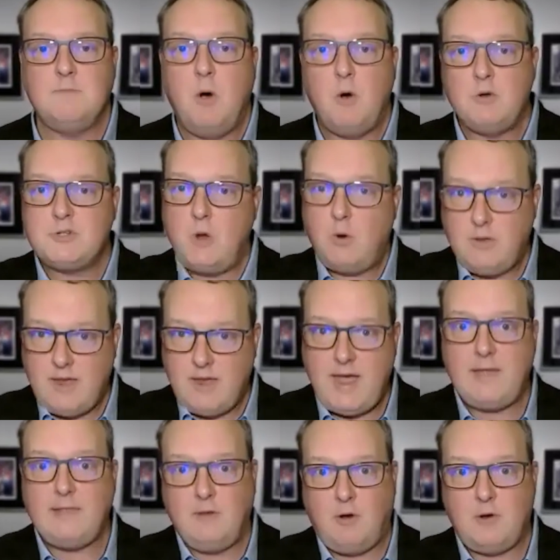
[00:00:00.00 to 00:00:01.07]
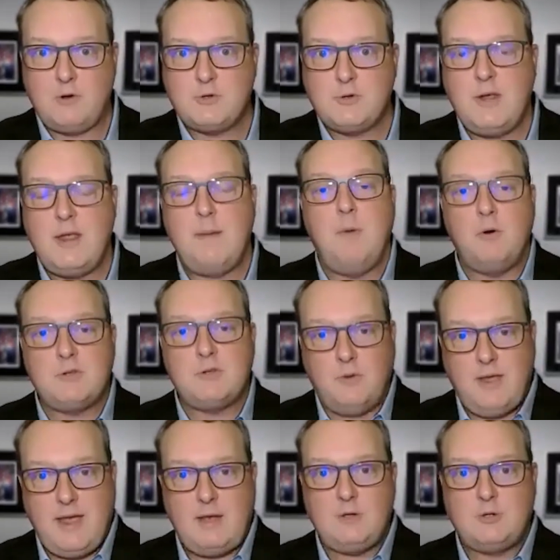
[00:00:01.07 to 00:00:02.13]
Most only had laundry and most
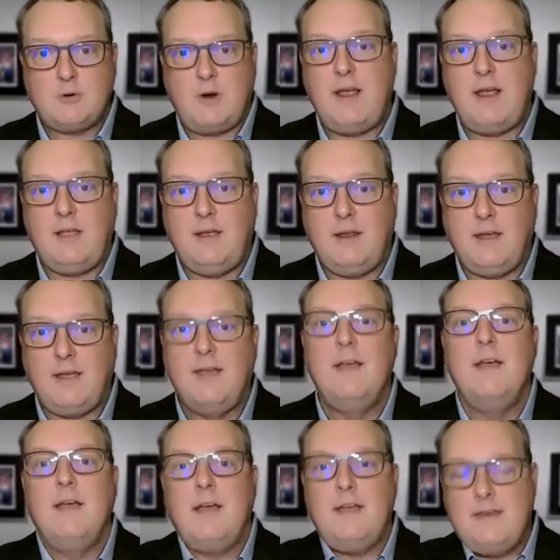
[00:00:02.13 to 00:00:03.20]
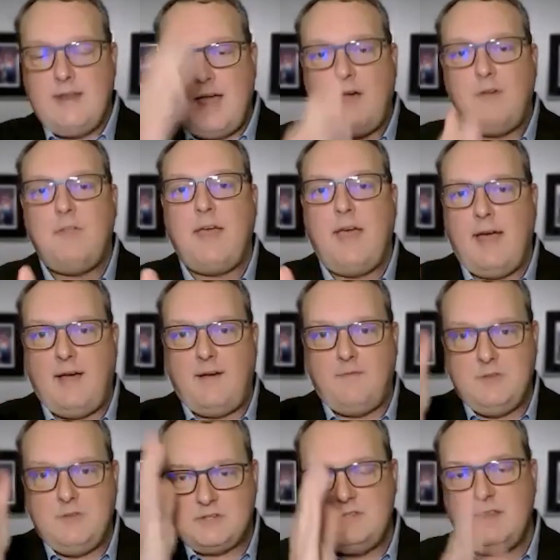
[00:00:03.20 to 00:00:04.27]
only had dry cleaning. And now they have
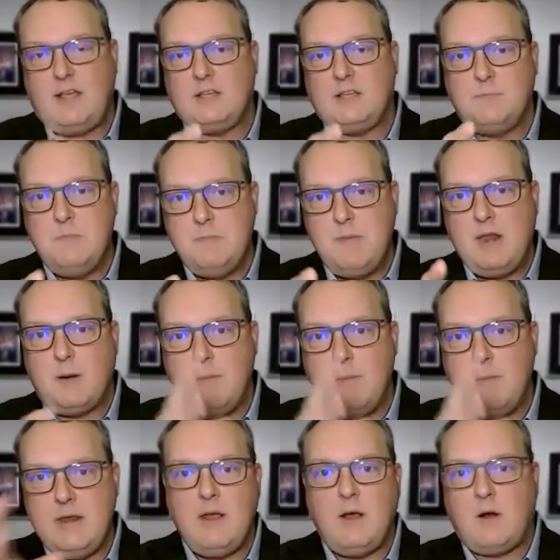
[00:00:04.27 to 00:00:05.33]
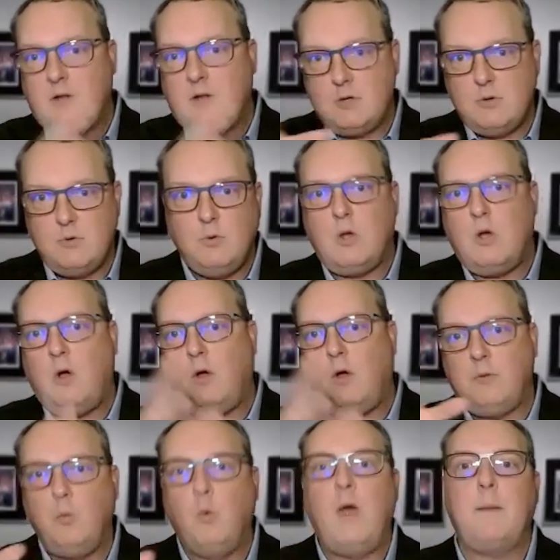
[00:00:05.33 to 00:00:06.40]
this nice intermediary tool
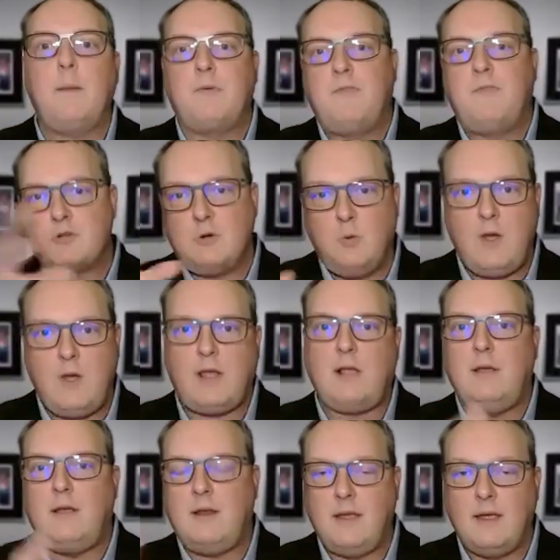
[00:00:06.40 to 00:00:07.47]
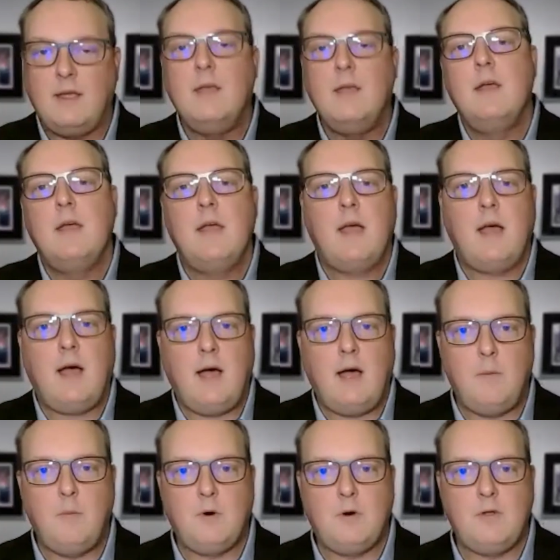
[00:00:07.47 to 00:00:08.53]
called professional wet cleaning,
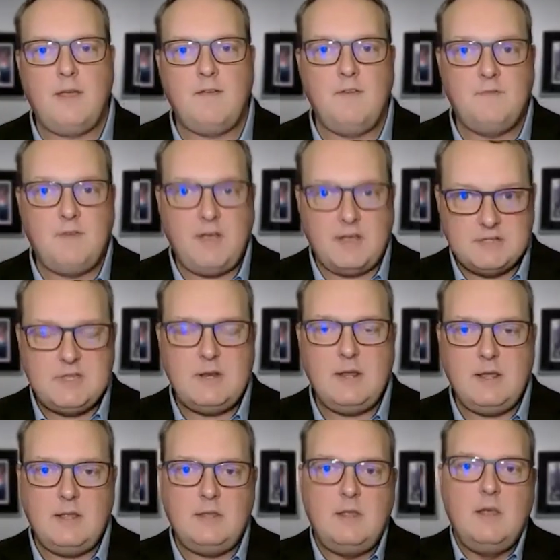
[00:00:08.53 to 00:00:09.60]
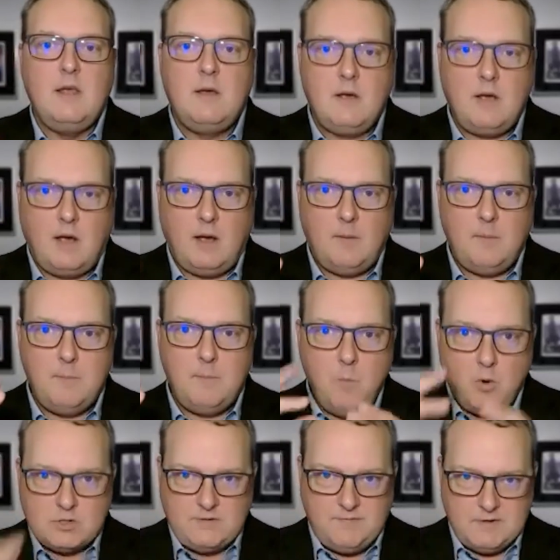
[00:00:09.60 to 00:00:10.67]
where they've invested in
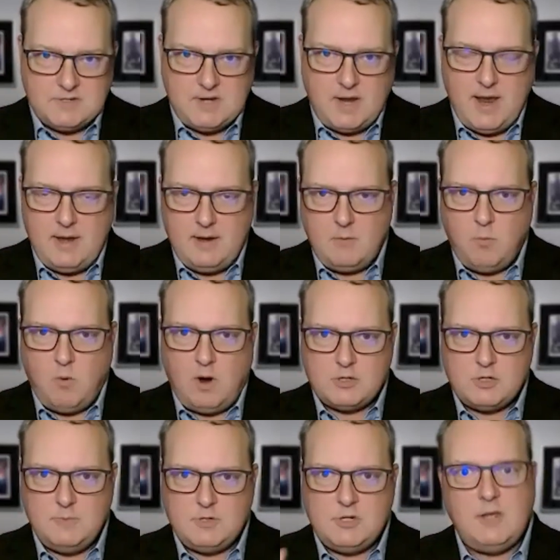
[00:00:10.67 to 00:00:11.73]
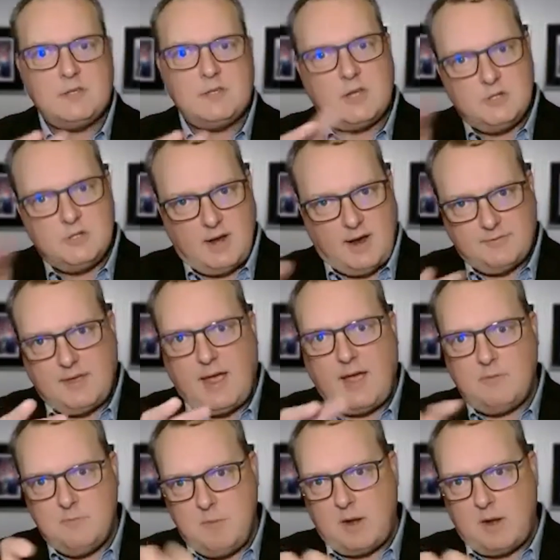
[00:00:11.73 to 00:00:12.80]
more sophisticated washing machines because you have to
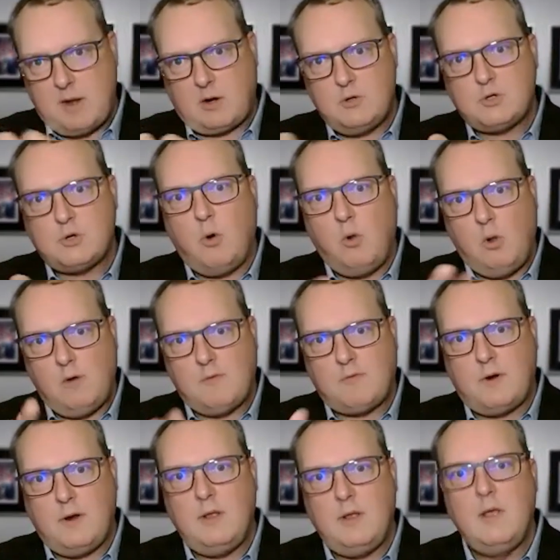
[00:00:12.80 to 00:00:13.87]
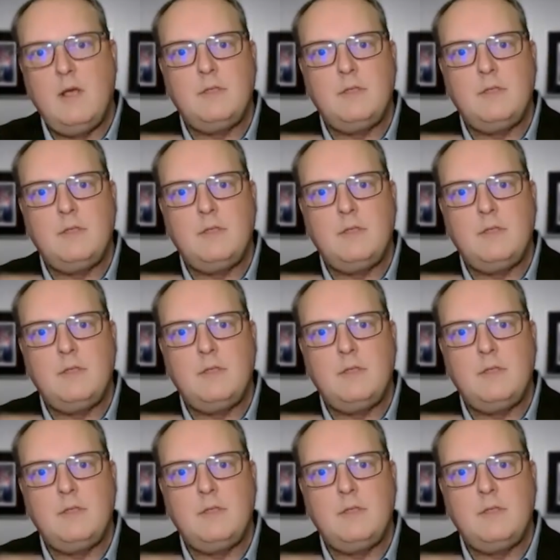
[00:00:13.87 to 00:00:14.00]
have better control over it.